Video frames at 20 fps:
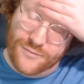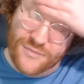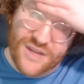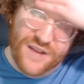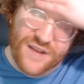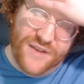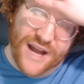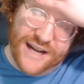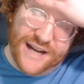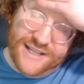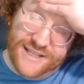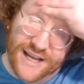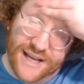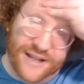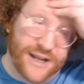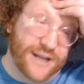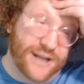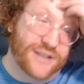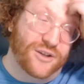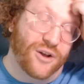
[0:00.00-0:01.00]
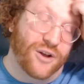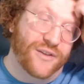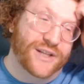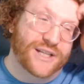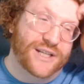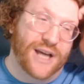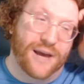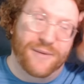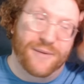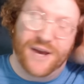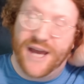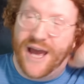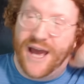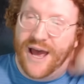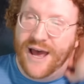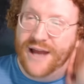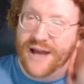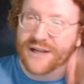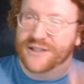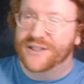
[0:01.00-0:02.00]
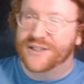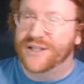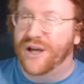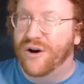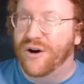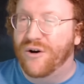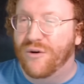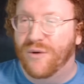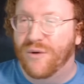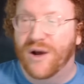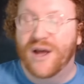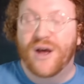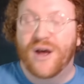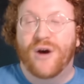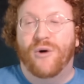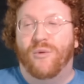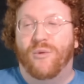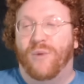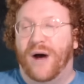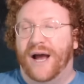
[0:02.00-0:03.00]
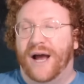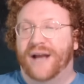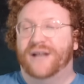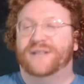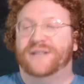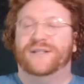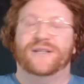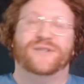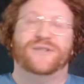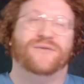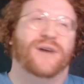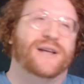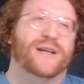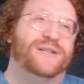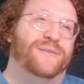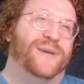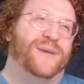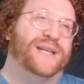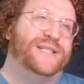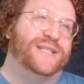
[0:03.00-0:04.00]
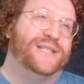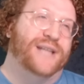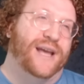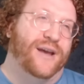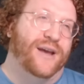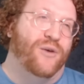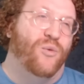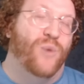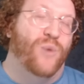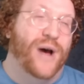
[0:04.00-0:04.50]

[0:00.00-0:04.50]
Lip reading: That is it. That is all the time I had. So, why does this resume stink?